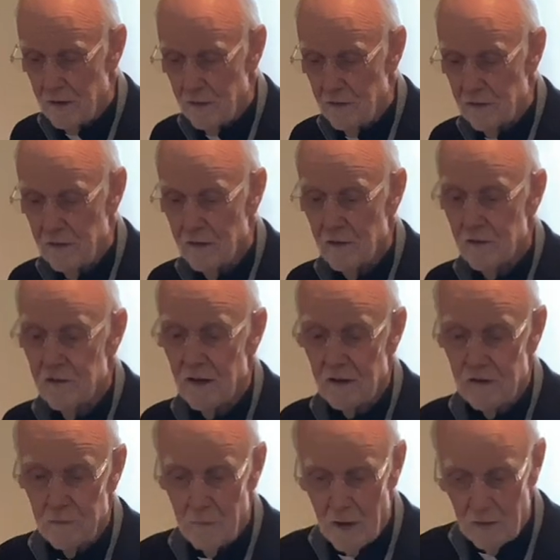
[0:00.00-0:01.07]
is
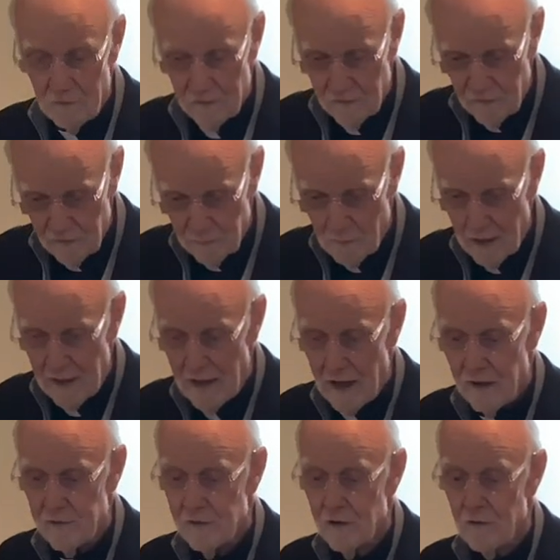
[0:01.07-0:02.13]
six months since my
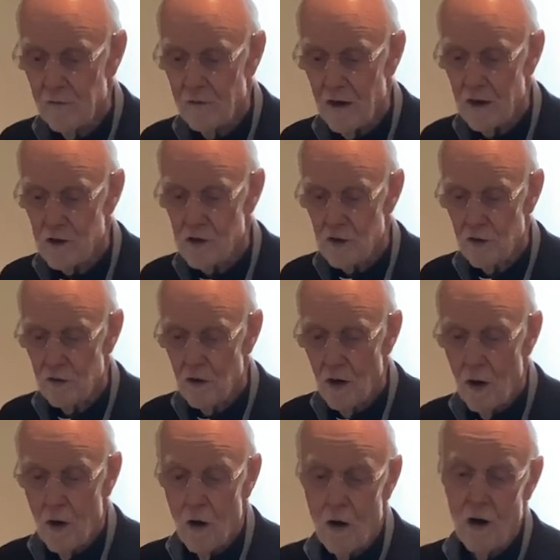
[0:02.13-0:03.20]
last confession,
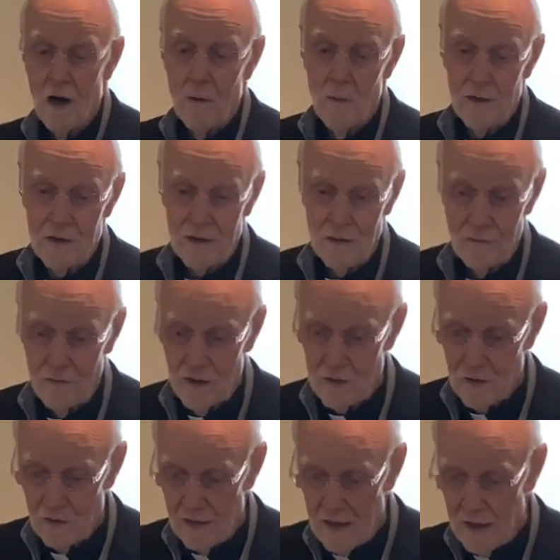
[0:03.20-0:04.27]
or I went to
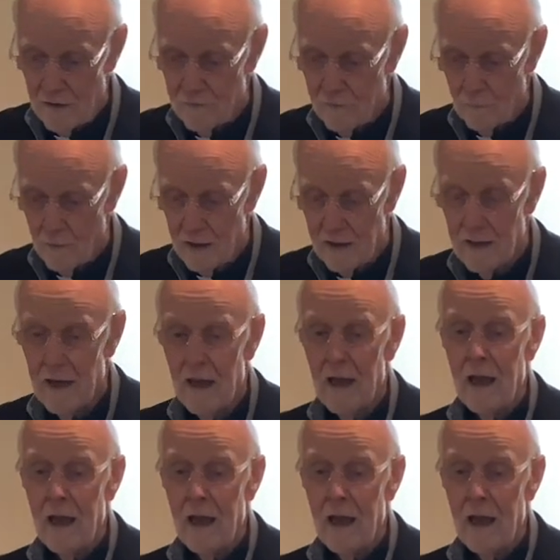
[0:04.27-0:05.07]
confession last week,